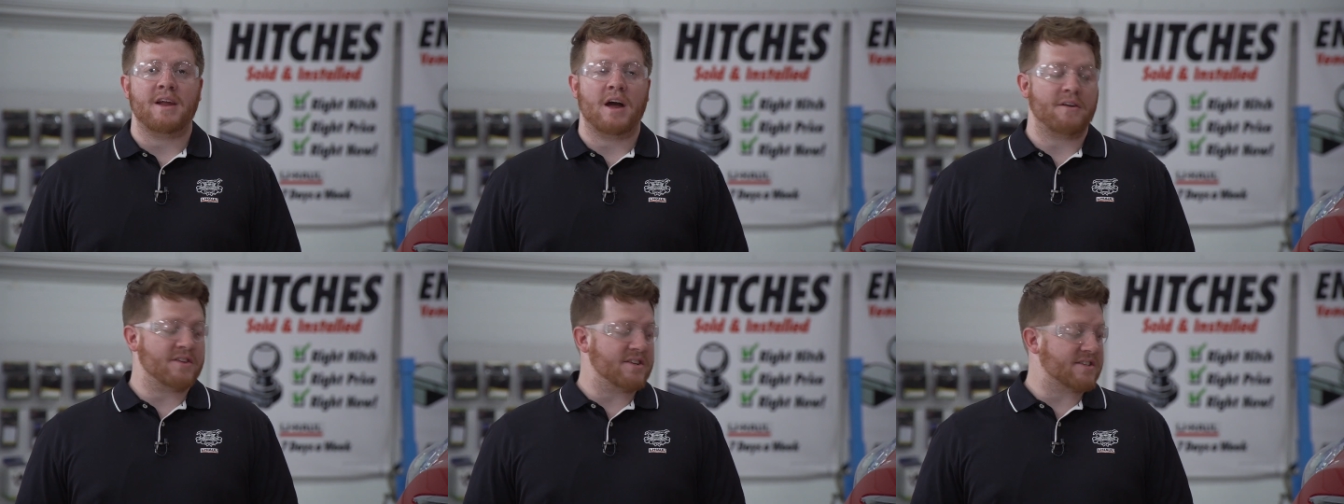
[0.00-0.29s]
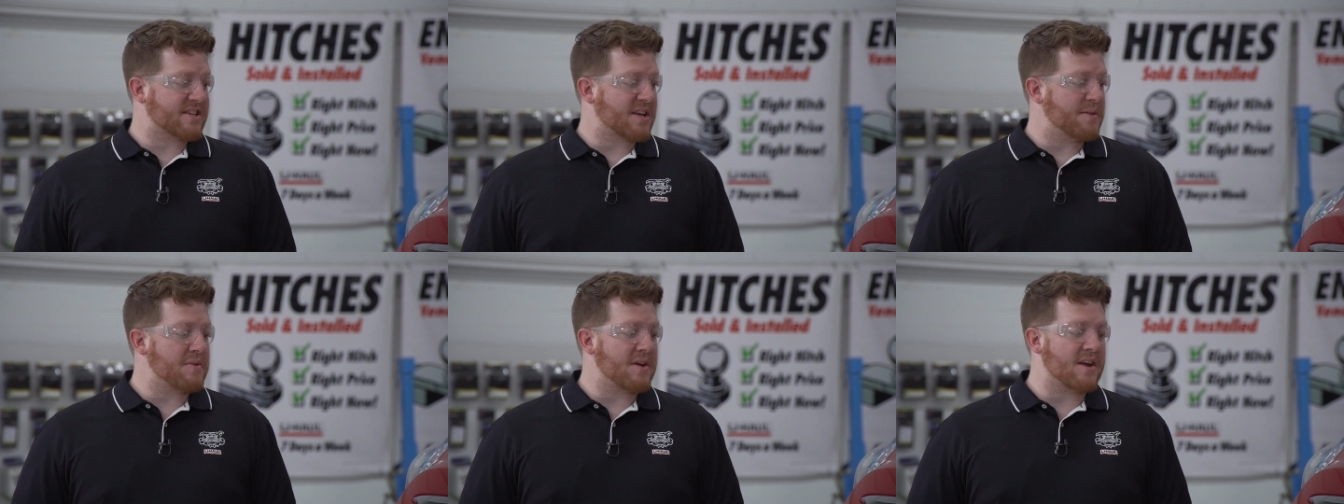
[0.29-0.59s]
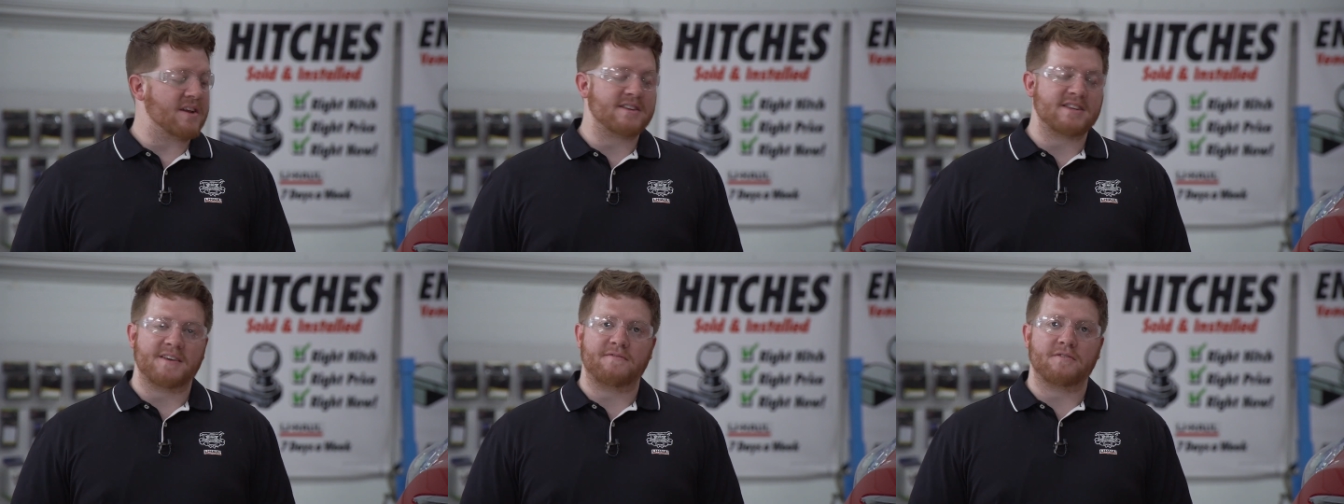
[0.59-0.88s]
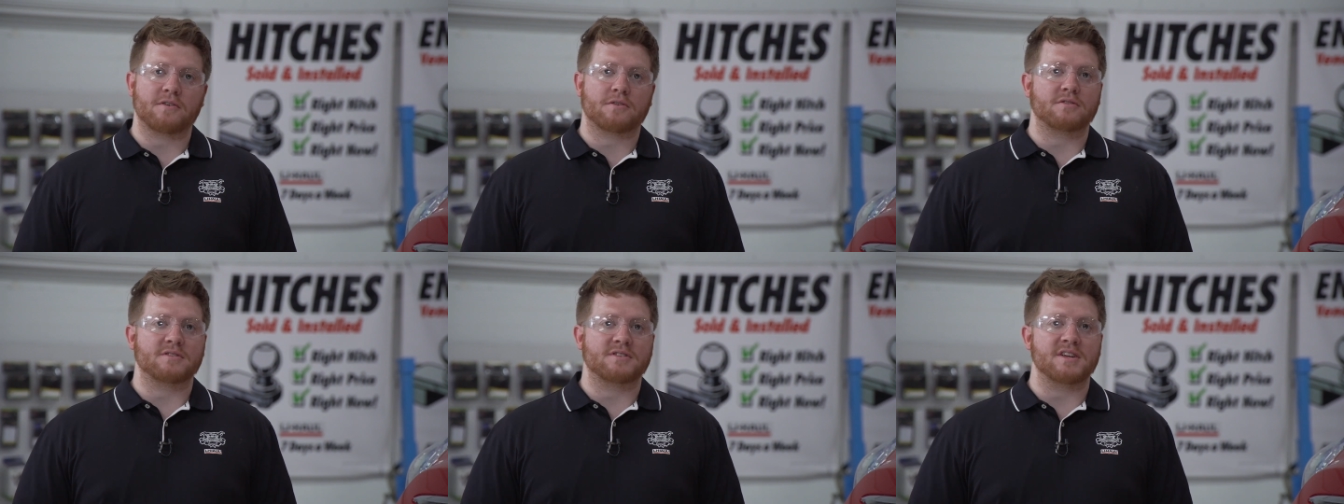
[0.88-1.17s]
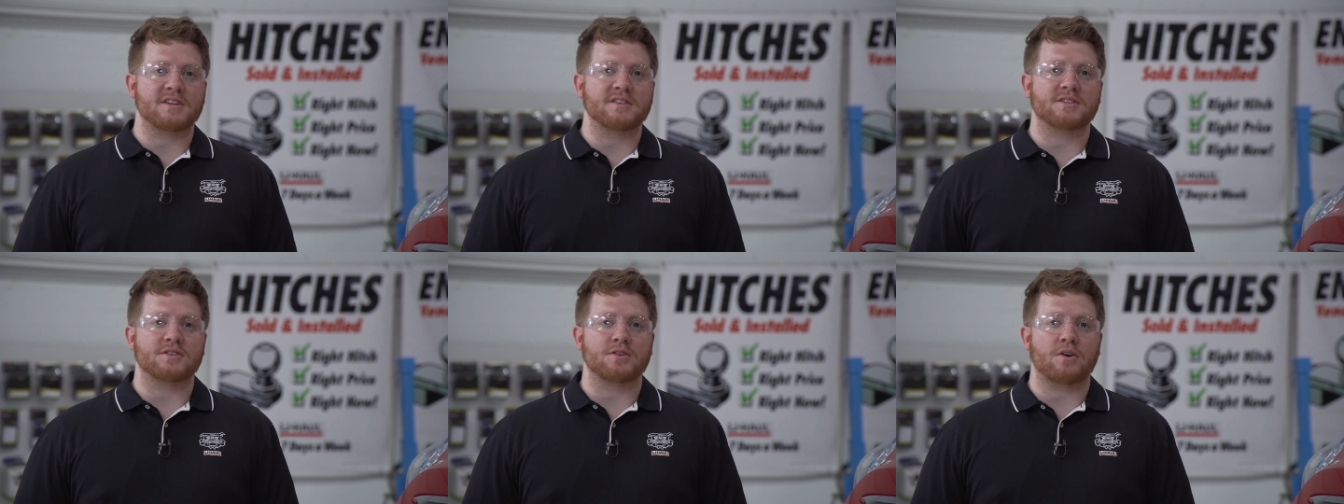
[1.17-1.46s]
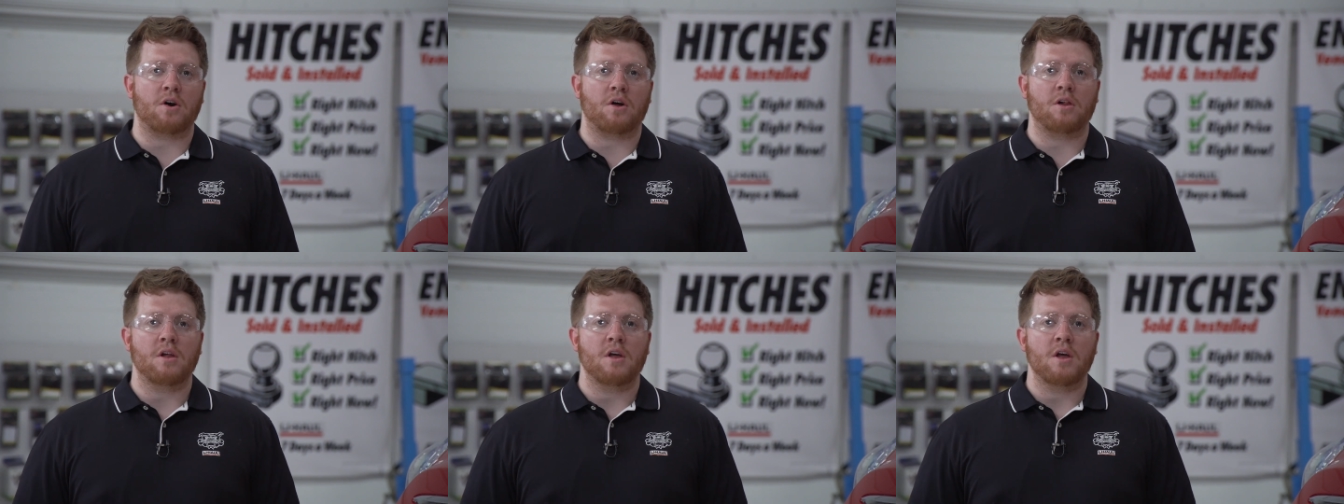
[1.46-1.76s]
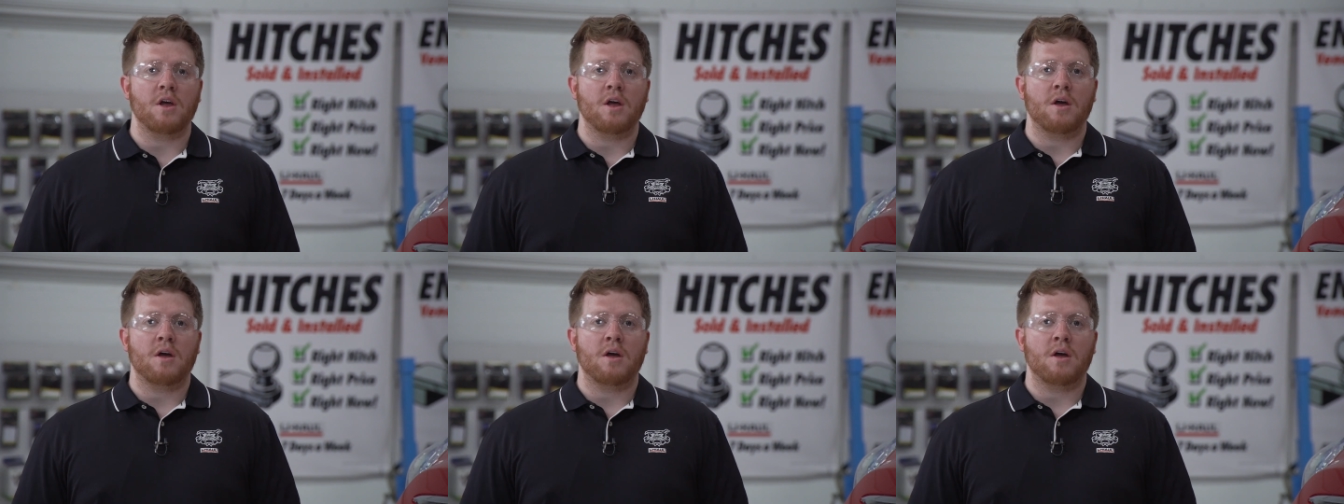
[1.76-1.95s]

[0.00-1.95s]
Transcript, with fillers: Now this can be a difficult install.